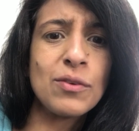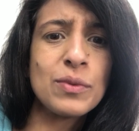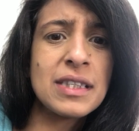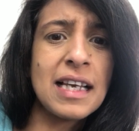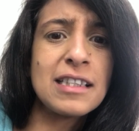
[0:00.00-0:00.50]
was
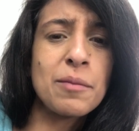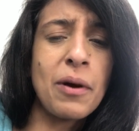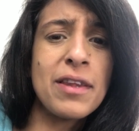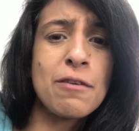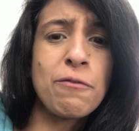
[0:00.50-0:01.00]
setting
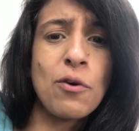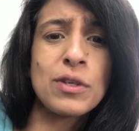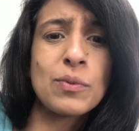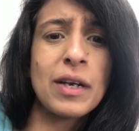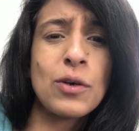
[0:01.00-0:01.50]
behind the
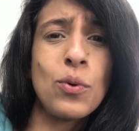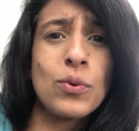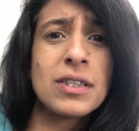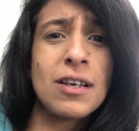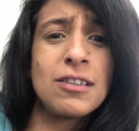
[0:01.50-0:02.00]
forest when I caught
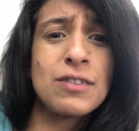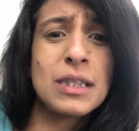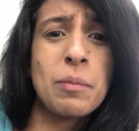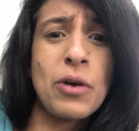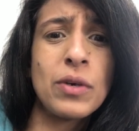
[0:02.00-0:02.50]
sight of
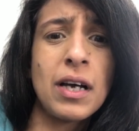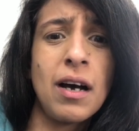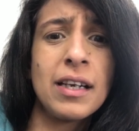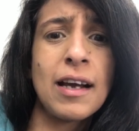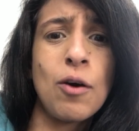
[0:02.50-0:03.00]
smoke
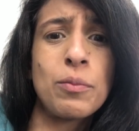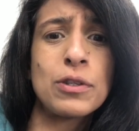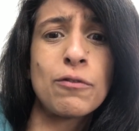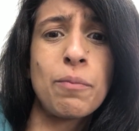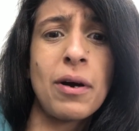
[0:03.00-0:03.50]
curling upwards
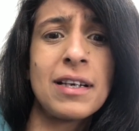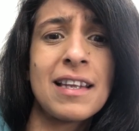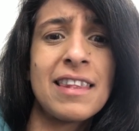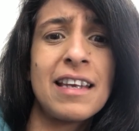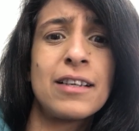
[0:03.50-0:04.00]
from behind a
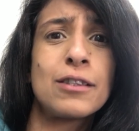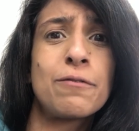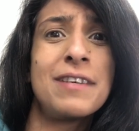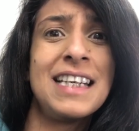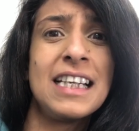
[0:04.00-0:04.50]
thicket of
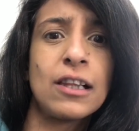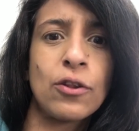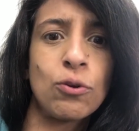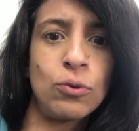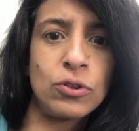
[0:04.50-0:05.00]
needlethorn